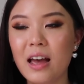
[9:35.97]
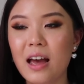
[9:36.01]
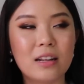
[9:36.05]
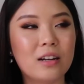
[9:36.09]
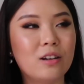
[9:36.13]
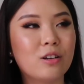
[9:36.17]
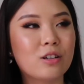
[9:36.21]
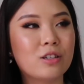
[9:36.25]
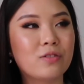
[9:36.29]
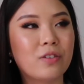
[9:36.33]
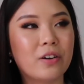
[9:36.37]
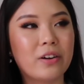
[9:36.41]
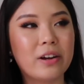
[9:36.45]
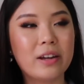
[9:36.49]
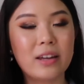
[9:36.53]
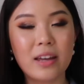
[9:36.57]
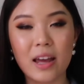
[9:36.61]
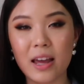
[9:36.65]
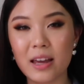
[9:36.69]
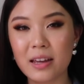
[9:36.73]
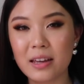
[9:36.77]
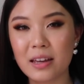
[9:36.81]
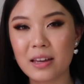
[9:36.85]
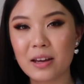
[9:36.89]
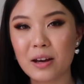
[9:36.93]
It looks very
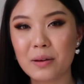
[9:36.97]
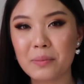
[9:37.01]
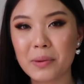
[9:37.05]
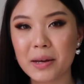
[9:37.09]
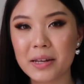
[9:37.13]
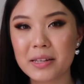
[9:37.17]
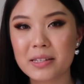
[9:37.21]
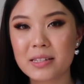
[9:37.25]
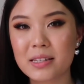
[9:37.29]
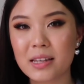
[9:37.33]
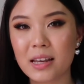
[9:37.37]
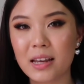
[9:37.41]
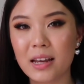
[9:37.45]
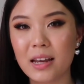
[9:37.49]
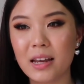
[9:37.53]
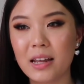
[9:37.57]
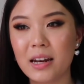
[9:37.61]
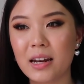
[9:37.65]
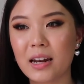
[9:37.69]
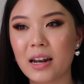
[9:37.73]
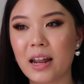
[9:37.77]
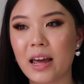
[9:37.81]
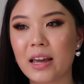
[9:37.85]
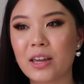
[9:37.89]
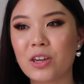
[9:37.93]
cakey on my
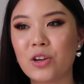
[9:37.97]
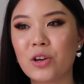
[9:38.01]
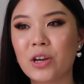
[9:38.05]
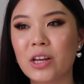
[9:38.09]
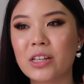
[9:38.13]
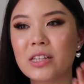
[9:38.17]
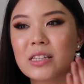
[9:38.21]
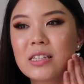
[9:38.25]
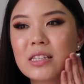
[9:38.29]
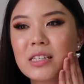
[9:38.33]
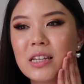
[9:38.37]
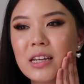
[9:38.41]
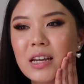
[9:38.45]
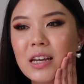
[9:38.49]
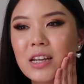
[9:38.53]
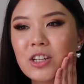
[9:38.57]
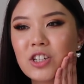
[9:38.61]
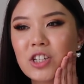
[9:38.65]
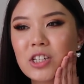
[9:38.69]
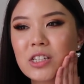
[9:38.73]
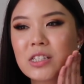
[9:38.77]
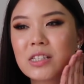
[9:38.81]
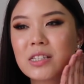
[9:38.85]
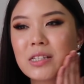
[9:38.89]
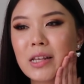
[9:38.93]
skin, like you can see it
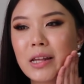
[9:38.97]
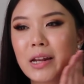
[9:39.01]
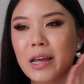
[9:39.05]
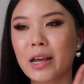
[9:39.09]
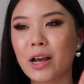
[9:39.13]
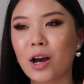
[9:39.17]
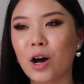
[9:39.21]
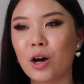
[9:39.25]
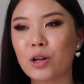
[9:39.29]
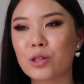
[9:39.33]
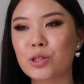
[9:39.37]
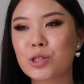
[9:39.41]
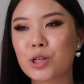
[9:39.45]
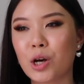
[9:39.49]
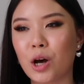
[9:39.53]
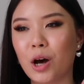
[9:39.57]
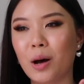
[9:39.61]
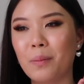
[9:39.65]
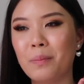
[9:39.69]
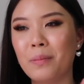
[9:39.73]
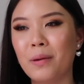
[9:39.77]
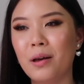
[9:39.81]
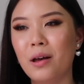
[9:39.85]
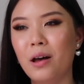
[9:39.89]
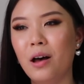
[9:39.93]
just sitting on
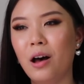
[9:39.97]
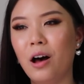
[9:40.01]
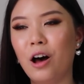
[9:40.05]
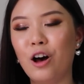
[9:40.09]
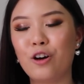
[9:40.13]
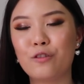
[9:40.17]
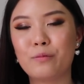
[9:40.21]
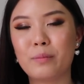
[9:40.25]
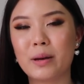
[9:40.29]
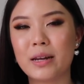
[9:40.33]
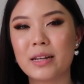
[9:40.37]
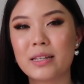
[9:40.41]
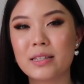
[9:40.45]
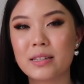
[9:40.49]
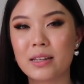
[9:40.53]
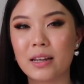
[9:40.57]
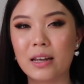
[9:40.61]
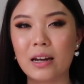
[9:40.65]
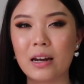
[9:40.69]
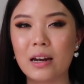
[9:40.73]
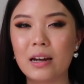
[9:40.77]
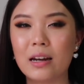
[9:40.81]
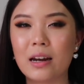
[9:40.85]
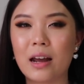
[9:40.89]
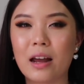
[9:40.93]
top of my
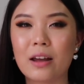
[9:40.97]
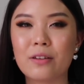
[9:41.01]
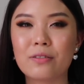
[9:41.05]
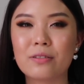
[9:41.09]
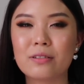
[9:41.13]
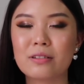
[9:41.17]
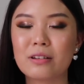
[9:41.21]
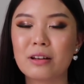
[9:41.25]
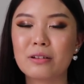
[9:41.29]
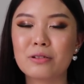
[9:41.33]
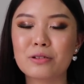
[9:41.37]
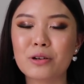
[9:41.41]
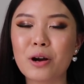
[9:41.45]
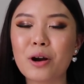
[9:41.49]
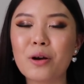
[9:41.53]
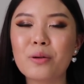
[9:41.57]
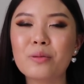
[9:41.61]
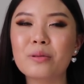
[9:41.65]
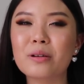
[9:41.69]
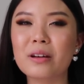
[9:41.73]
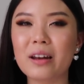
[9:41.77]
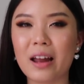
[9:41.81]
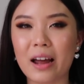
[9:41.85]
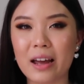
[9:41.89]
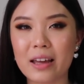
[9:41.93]
skin, and I
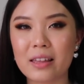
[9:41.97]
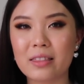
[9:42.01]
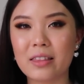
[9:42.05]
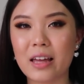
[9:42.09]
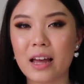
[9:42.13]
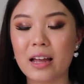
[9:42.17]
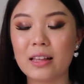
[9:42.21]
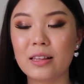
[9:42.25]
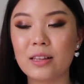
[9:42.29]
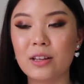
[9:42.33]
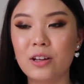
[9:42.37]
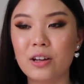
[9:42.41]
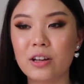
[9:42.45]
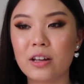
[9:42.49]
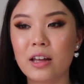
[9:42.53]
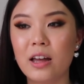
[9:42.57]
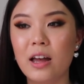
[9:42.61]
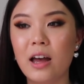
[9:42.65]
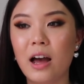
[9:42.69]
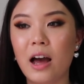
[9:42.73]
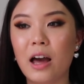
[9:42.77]
don't like that look.